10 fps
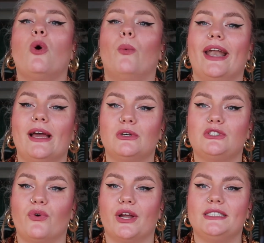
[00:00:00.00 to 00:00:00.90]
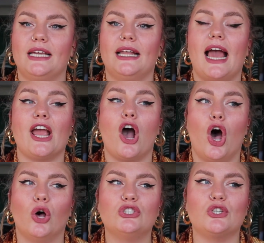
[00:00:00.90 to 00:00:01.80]
When I was fourteen, I
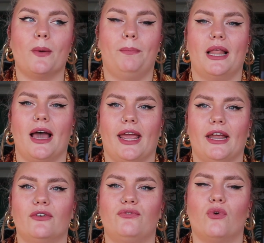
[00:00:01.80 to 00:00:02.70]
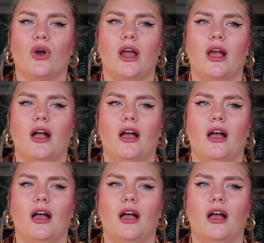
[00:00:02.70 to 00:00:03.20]
also applied for